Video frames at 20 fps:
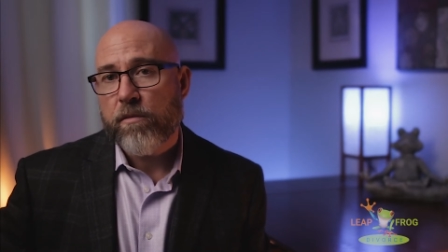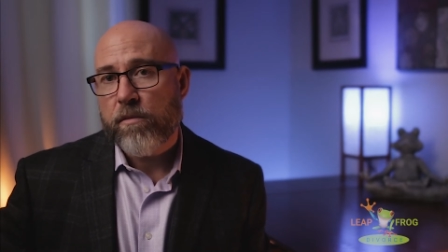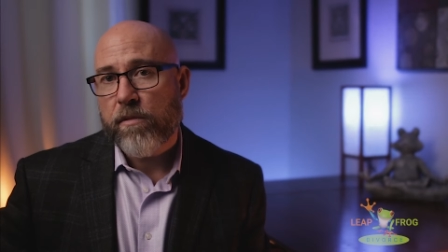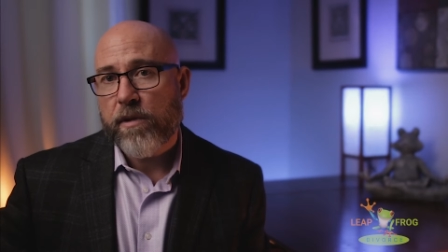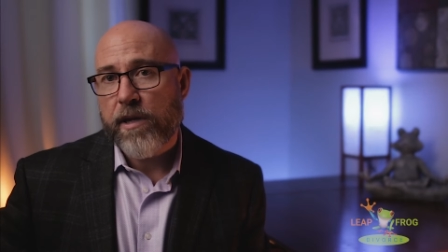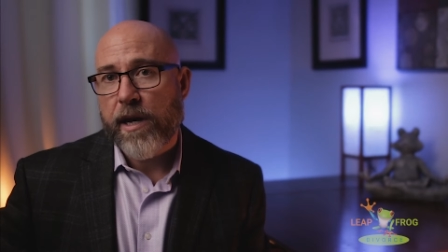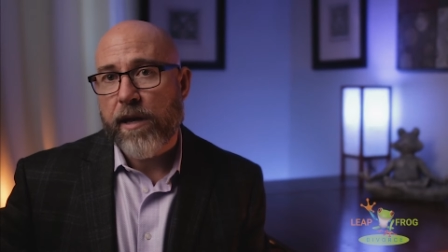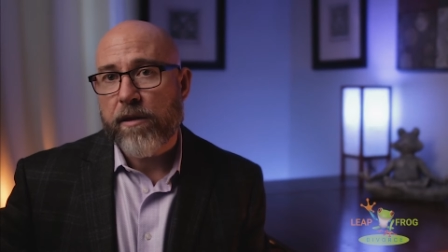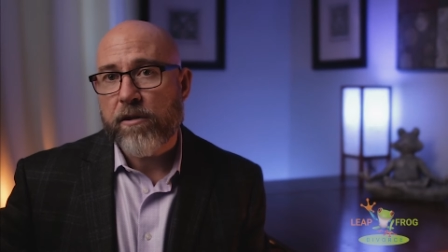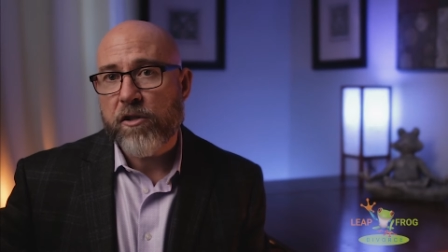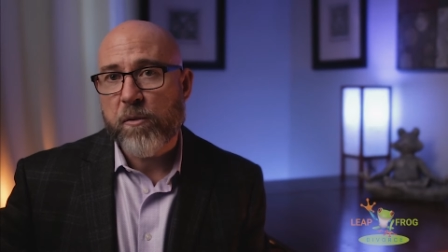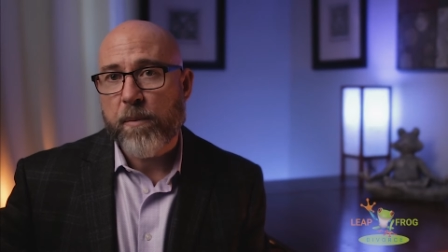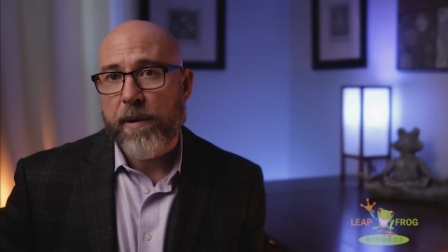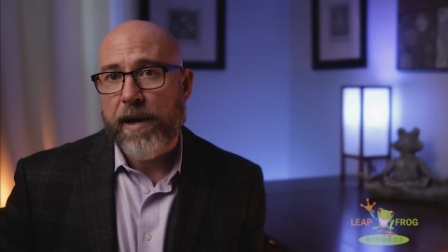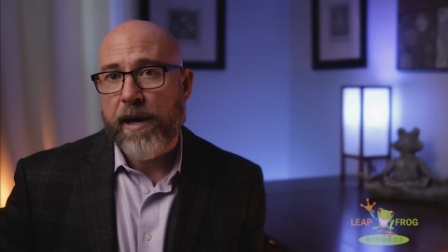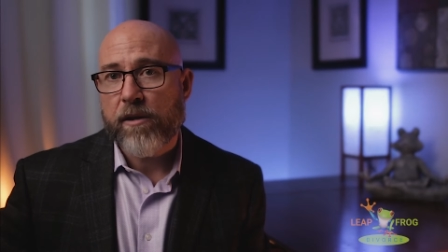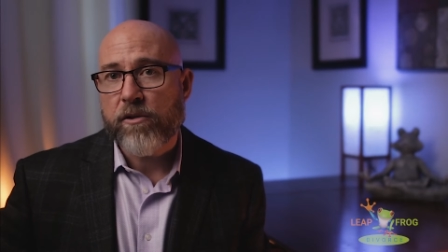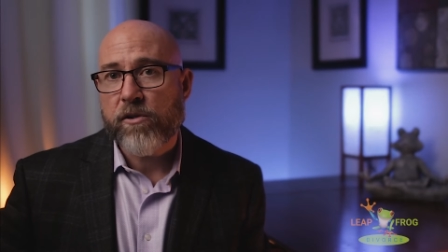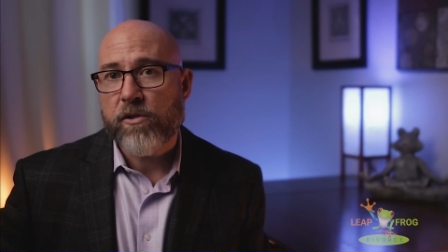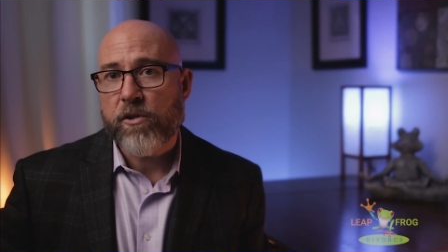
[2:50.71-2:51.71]
the other
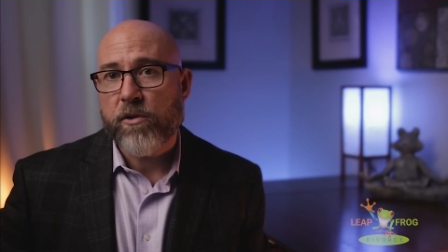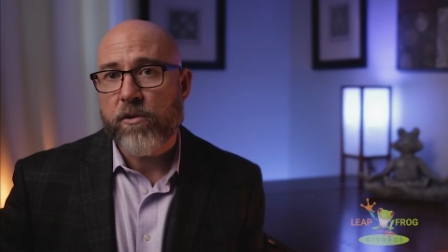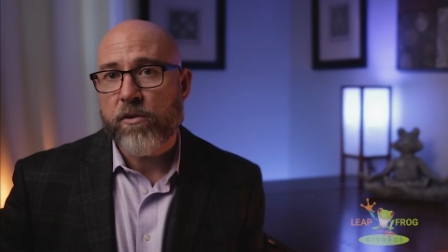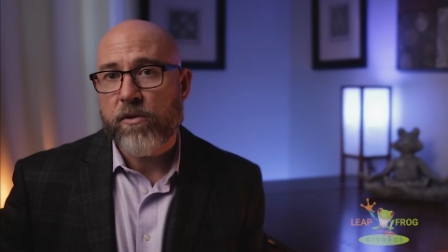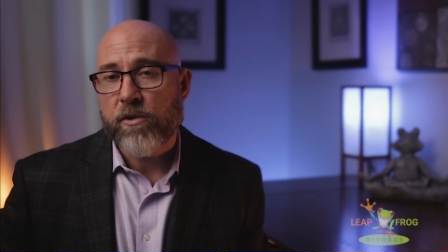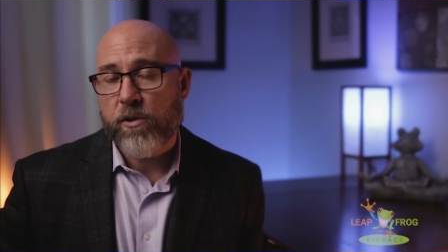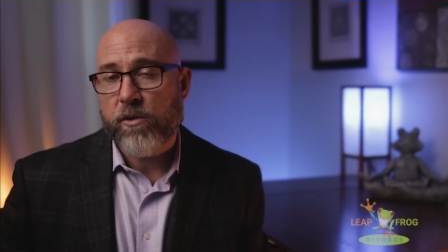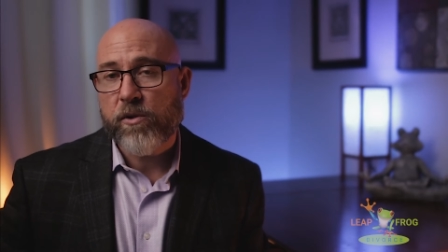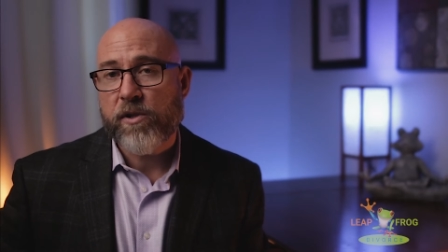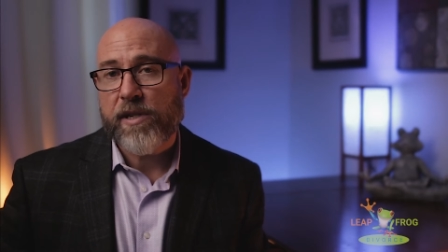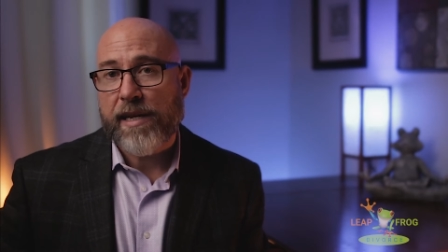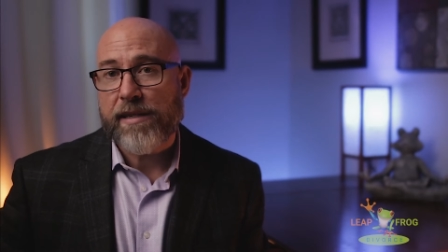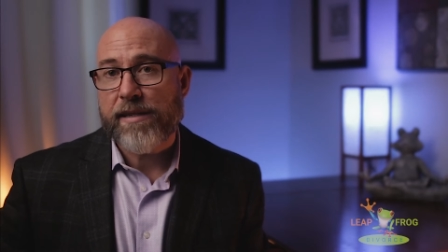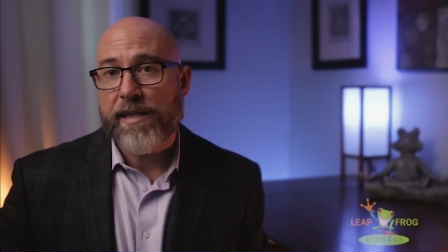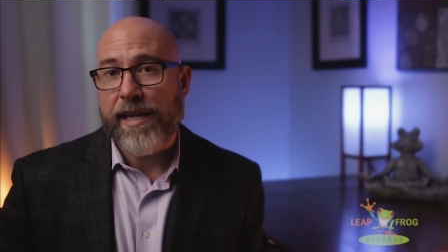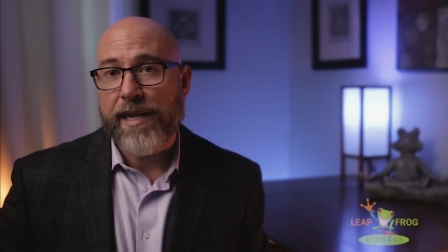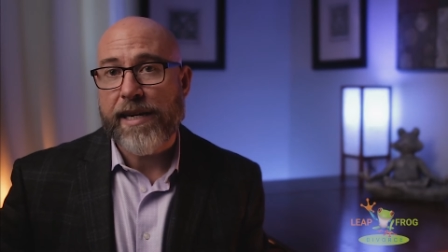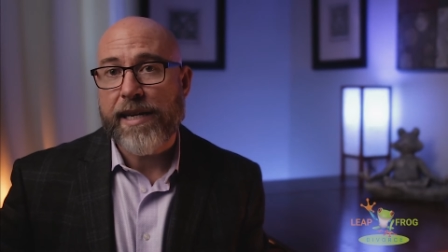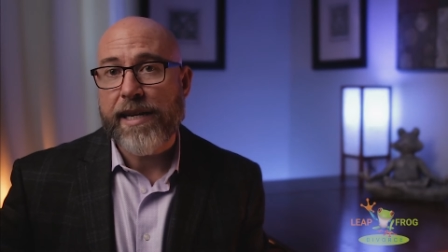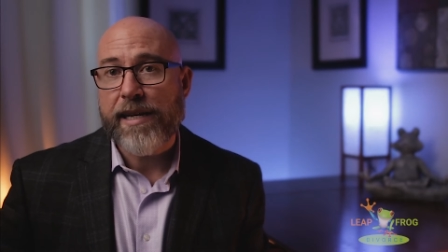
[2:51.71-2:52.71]
spouse who says
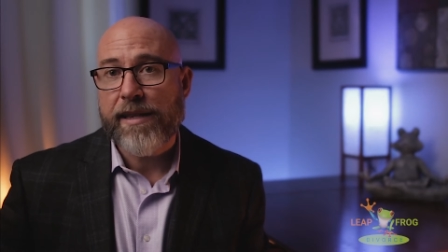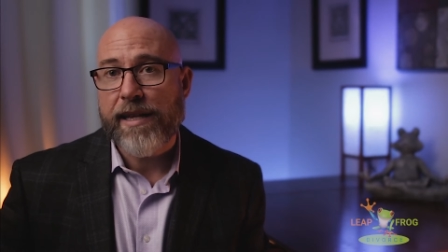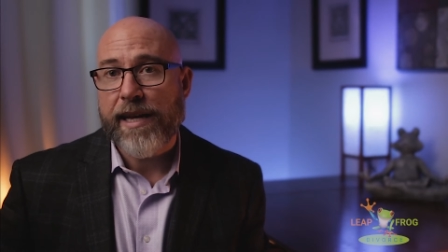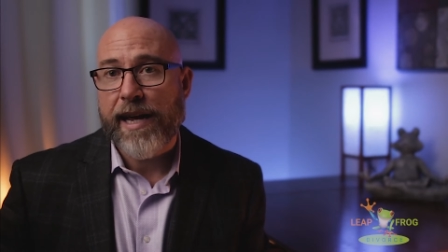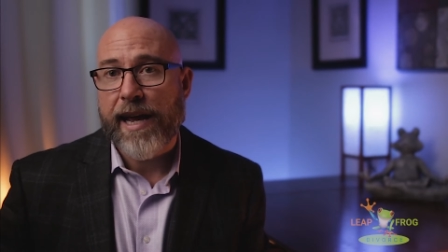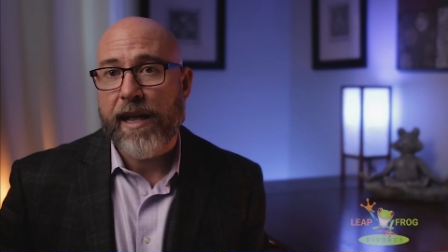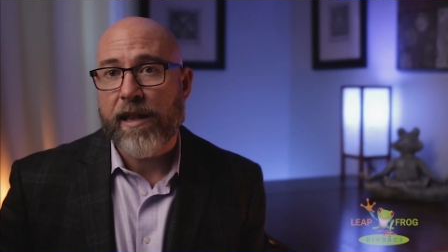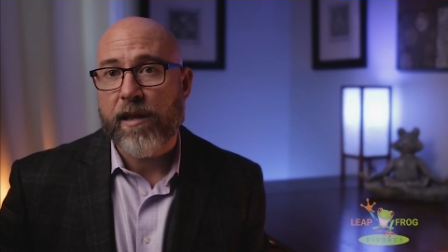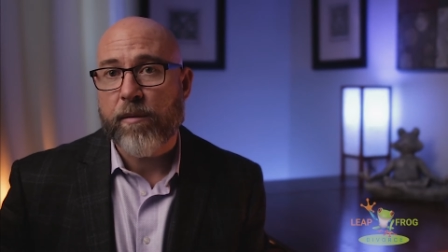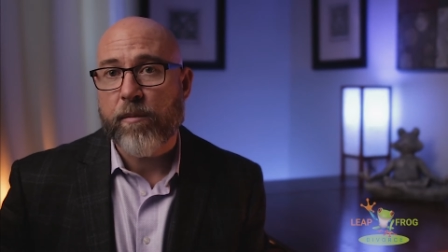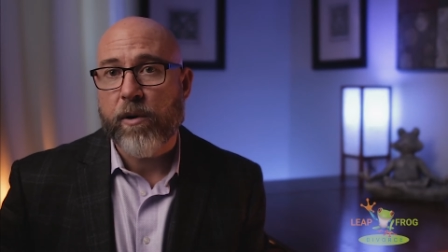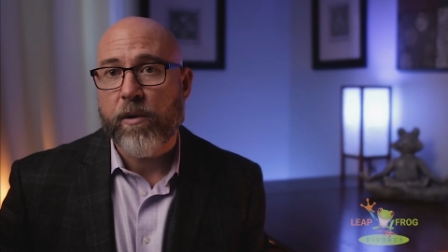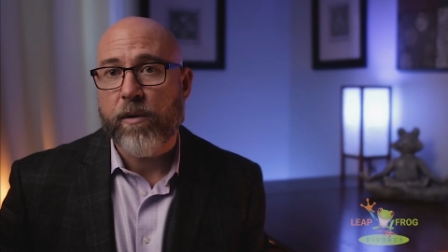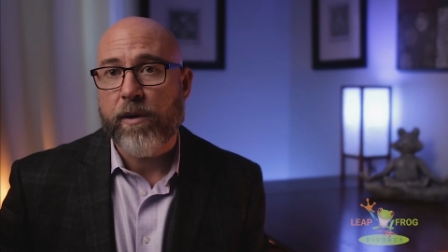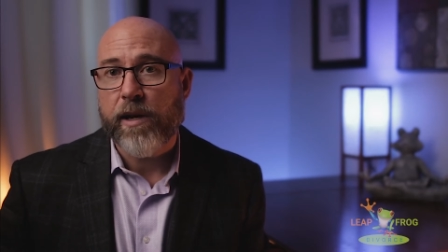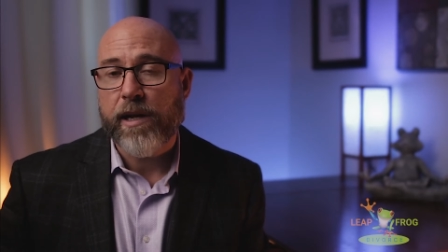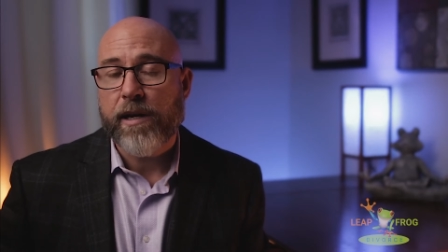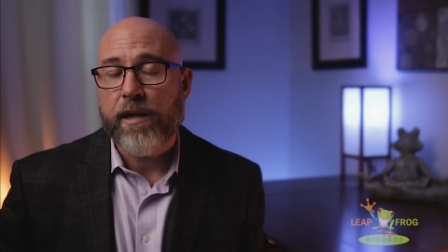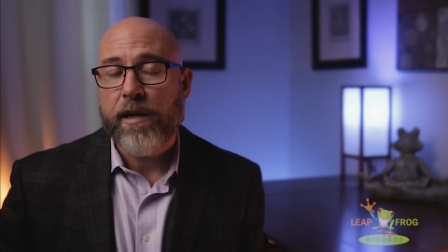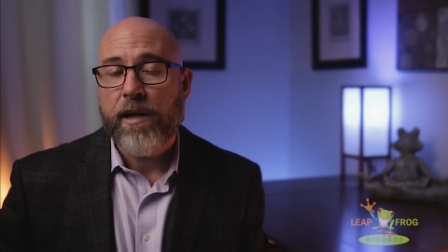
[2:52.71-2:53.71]
they need the
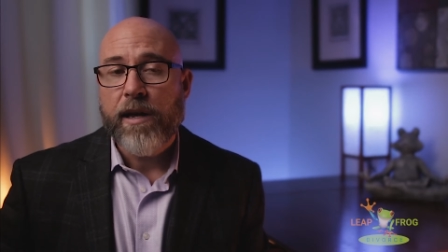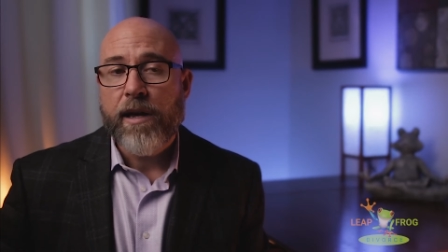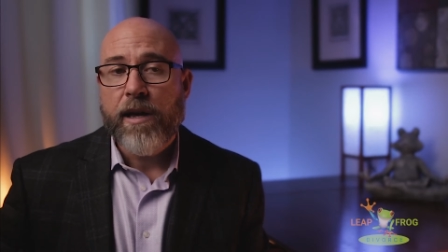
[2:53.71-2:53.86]
alimony,